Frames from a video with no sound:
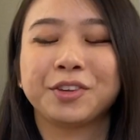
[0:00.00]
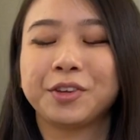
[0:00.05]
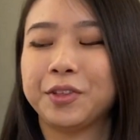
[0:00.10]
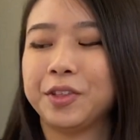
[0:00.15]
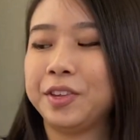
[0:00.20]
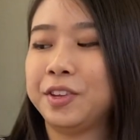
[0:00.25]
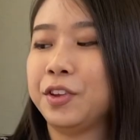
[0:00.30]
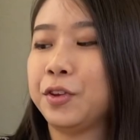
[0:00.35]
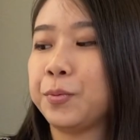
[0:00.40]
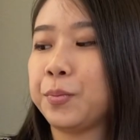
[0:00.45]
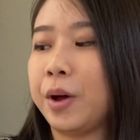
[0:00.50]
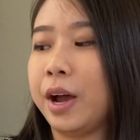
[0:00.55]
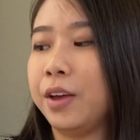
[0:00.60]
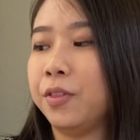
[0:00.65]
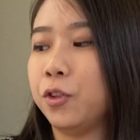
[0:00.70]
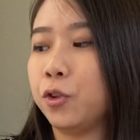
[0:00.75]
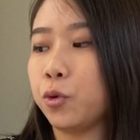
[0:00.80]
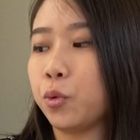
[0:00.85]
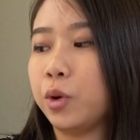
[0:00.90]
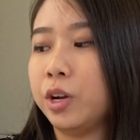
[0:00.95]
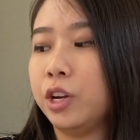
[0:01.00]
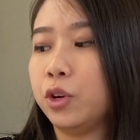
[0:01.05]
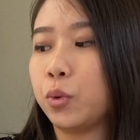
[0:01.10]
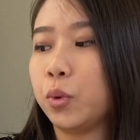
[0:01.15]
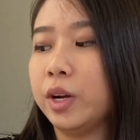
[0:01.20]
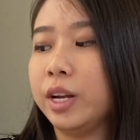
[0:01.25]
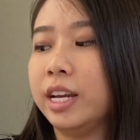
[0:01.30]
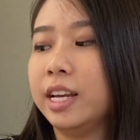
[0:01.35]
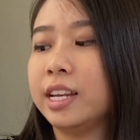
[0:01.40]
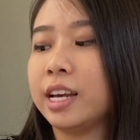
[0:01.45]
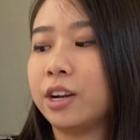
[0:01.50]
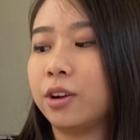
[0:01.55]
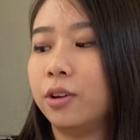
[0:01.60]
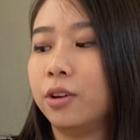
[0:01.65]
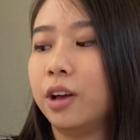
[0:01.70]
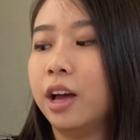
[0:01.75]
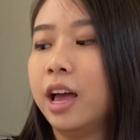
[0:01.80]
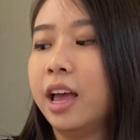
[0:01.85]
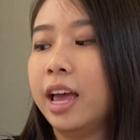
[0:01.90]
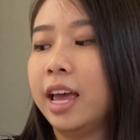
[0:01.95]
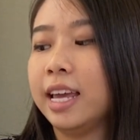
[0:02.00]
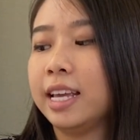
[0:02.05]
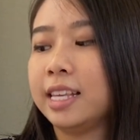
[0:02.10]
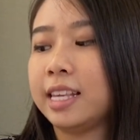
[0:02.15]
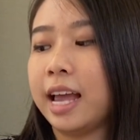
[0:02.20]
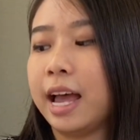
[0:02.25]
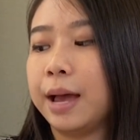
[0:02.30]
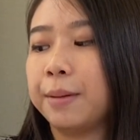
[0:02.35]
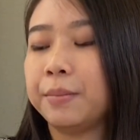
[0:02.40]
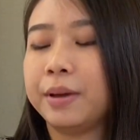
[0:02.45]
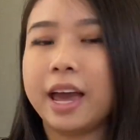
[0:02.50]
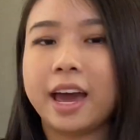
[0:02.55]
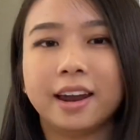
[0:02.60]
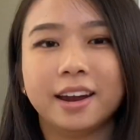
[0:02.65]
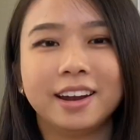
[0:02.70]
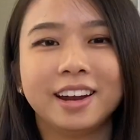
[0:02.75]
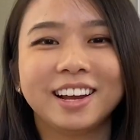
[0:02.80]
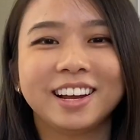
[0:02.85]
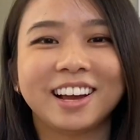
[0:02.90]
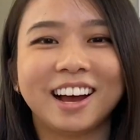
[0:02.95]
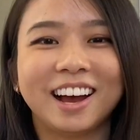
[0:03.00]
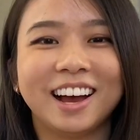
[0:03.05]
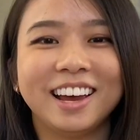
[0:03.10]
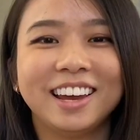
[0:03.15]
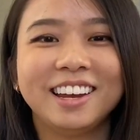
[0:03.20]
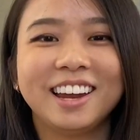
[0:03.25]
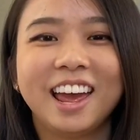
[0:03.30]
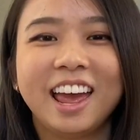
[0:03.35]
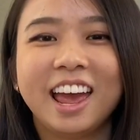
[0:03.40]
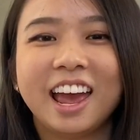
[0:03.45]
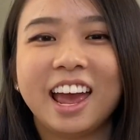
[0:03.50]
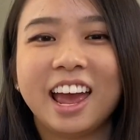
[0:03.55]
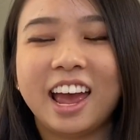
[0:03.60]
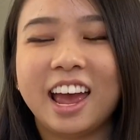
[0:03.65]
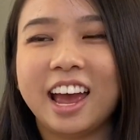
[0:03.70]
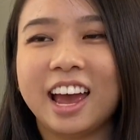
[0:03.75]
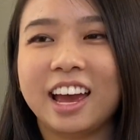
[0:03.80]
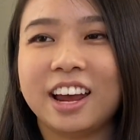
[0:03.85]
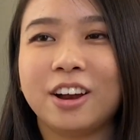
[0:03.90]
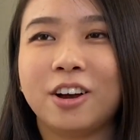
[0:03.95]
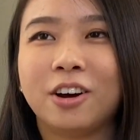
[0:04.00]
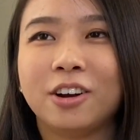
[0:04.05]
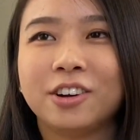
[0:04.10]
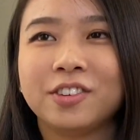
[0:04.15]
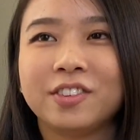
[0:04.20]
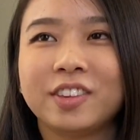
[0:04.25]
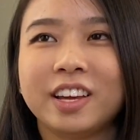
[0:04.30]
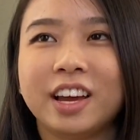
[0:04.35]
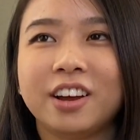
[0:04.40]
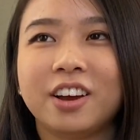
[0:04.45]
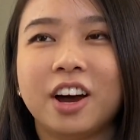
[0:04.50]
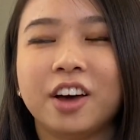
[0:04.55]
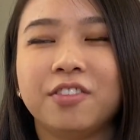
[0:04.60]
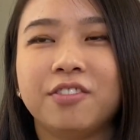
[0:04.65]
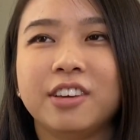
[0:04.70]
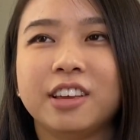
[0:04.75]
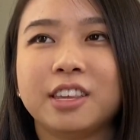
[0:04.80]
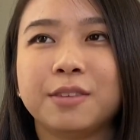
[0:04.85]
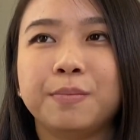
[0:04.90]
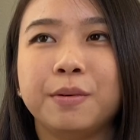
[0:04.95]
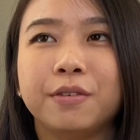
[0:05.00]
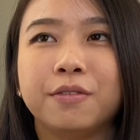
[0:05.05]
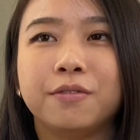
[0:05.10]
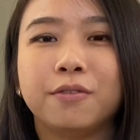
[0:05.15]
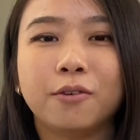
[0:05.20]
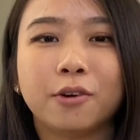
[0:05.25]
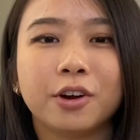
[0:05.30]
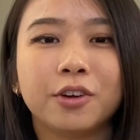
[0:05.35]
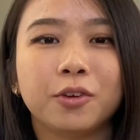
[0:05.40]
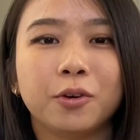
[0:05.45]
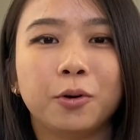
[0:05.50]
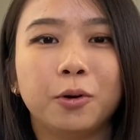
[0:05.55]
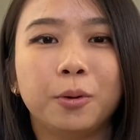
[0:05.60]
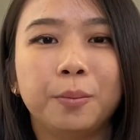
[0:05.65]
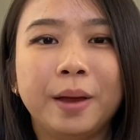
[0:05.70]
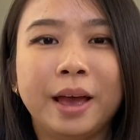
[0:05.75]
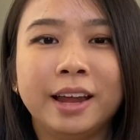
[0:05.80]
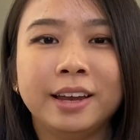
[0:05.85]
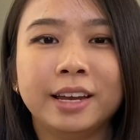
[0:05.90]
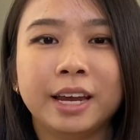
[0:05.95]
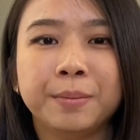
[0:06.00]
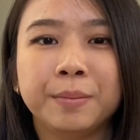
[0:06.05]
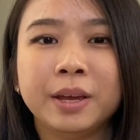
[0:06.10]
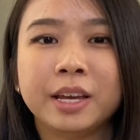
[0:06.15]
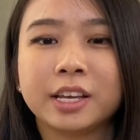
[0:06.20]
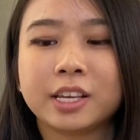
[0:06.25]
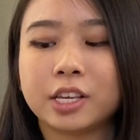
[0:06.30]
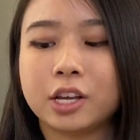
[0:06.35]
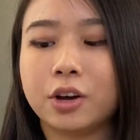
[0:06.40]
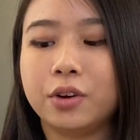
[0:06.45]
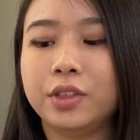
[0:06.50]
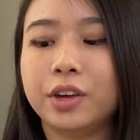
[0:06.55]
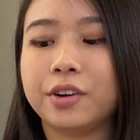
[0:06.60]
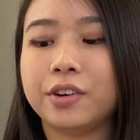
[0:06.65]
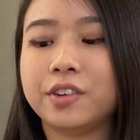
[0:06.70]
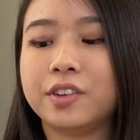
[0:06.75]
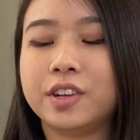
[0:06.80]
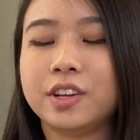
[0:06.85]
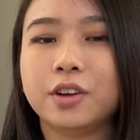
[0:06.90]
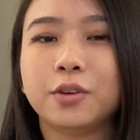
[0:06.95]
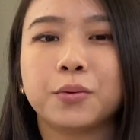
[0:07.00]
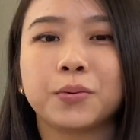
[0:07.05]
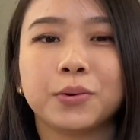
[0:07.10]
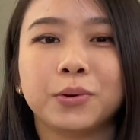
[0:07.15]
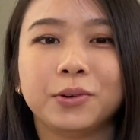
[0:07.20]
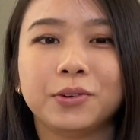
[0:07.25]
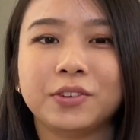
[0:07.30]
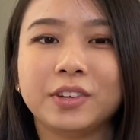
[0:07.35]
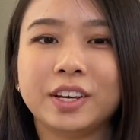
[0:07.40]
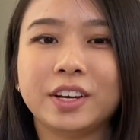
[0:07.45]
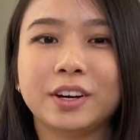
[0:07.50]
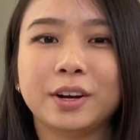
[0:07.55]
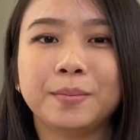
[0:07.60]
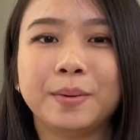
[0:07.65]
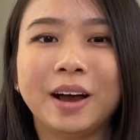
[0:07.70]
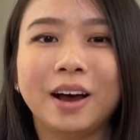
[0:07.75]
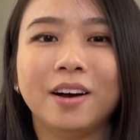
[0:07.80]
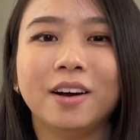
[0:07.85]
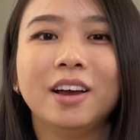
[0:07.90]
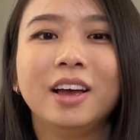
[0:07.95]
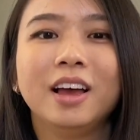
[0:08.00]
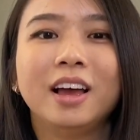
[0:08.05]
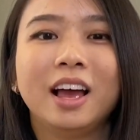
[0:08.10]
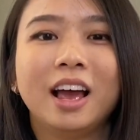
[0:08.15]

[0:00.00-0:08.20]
So this is mine, the 2020 Dental Exam Candidate Guide. And honestly, I got this before the whole pandemic. So there are still rules here about